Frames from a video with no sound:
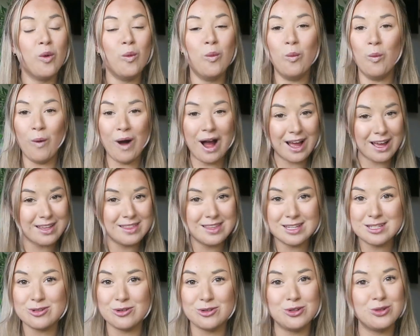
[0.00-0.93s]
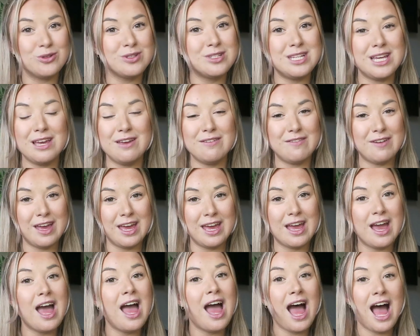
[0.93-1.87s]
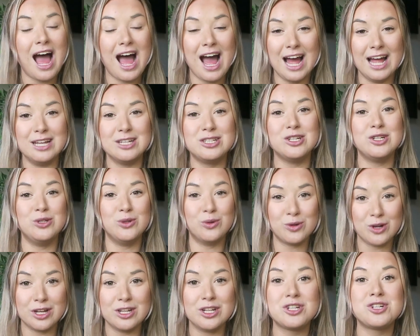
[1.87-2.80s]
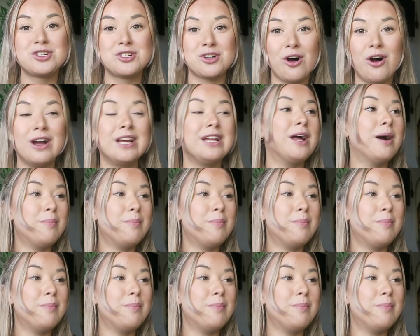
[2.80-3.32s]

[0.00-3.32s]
Whack this on your CV and you're going to shine